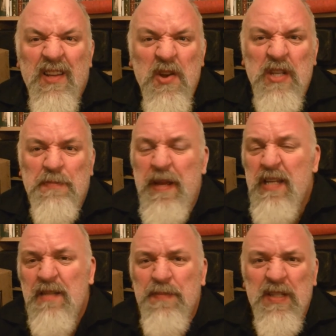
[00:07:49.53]
nice
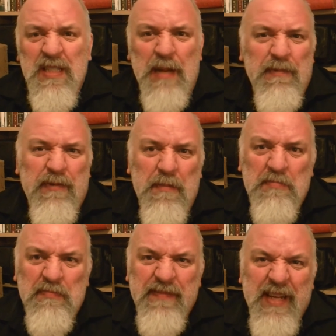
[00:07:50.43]
beers, but some of
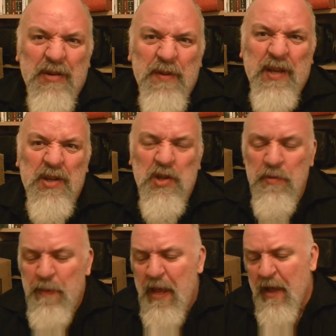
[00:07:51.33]
them, you know, we could
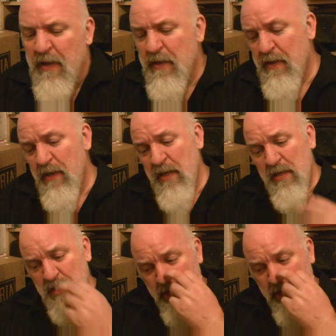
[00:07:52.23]
do better. And